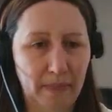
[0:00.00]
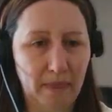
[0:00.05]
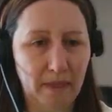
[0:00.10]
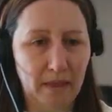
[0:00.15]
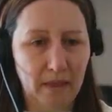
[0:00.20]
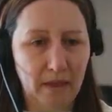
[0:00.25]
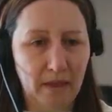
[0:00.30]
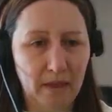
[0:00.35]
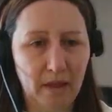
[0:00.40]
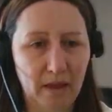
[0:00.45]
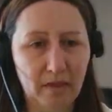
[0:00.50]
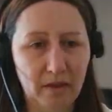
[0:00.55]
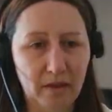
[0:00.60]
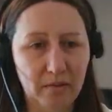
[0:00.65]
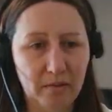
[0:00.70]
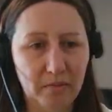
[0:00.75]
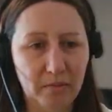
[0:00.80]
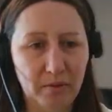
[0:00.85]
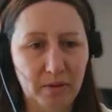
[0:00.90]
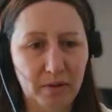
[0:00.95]
and that
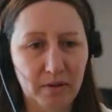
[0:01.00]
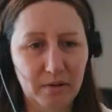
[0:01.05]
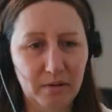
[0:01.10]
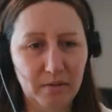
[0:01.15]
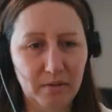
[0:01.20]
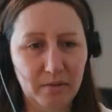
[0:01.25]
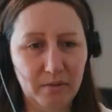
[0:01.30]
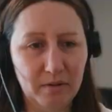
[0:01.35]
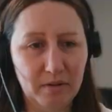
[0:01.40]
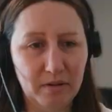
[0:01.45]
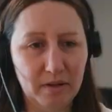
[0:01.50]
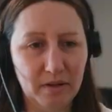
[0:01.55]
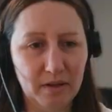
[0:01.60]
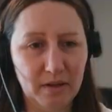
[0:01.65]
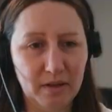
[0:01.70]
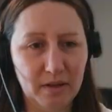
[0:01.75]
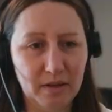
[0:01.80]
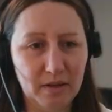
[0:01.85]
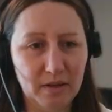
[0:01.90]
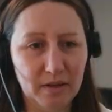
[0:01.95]
will
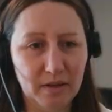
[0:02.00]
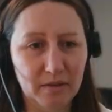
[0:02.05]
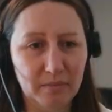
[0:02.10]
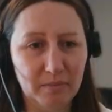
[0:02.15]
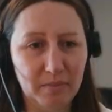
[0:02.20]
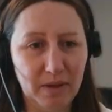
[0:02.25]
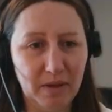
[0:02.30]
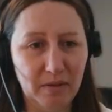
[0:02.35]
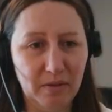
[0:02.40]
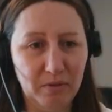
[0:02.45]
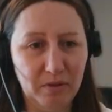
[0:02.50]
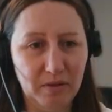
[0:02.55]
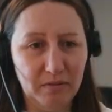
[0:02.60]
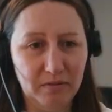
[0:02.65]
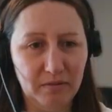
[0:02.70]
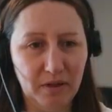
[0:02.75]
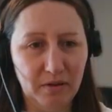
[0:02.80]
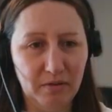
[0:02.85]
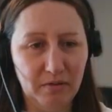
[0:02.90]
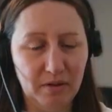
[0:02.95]
be the point of
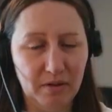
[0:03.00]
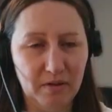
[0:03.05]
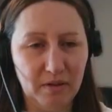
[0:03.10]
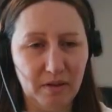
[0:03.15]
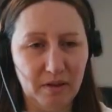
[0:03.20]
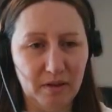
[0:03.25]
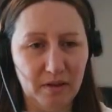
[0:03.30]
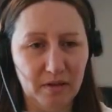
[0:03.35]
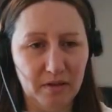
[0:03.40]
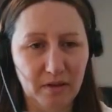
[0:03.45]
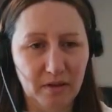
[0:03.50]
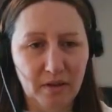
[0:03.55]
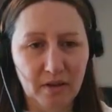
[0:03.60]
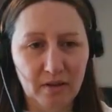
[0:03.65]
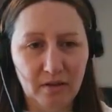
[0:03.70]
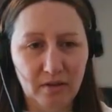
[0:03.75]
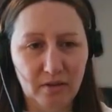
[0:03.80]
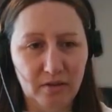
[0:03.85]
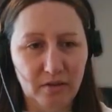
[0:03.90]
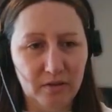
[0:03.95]
no return.
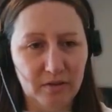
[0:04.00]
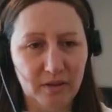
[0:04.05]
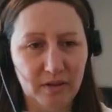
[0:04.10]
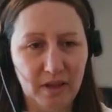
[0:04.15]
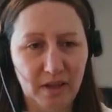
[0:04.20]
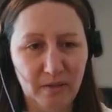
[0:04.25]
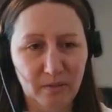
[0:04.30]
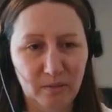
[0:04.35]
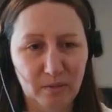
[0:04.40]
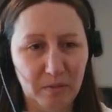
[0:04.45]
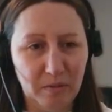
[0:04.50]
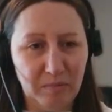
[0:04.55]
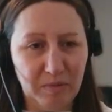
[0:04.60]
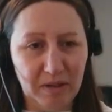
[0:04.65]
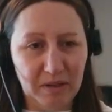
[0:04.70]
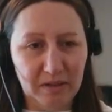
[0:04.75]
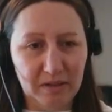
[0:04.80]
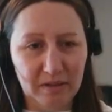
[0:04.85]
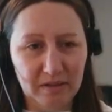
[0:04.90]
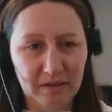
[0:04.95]
Just keep
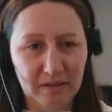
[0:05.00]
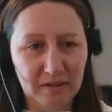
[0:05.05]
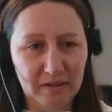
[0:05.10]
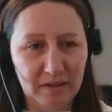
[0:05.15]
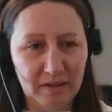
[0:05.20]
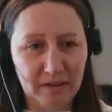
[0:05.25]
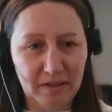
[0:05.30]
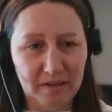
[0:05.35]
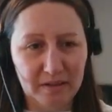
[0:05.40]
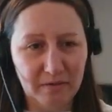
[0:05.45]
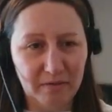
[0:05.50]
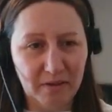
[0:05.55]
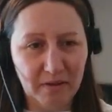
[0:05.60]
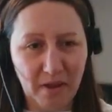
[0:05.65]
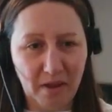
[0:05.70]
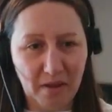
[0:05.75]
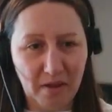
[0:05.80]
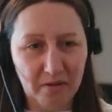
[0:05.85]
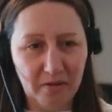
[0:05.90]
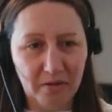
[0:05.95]
swimming, because if you
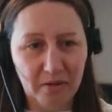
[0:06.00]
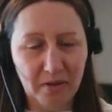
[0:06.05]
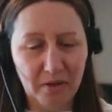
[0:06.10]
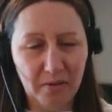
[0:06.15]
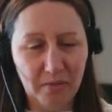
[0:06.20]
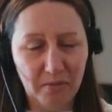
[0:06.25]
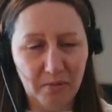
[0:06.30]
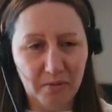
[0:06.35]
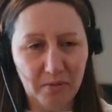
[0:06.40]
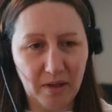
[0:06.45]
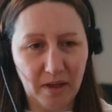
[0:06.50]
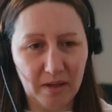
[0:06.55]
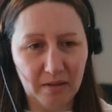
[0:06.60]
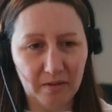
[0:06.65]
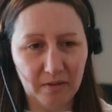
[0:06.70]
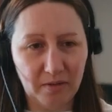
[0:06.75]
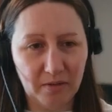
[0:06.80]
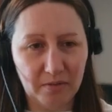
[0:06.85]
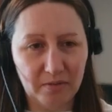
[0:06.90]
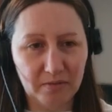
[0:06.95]
don't, you will get
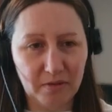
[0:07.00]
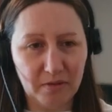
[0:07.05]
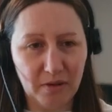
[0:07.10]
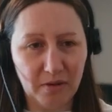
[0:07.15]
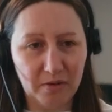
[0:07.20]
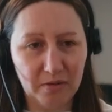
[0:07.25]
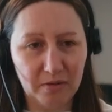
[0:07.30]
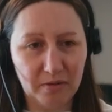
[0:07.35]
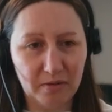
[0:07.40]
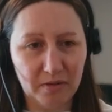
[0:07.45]
soft locked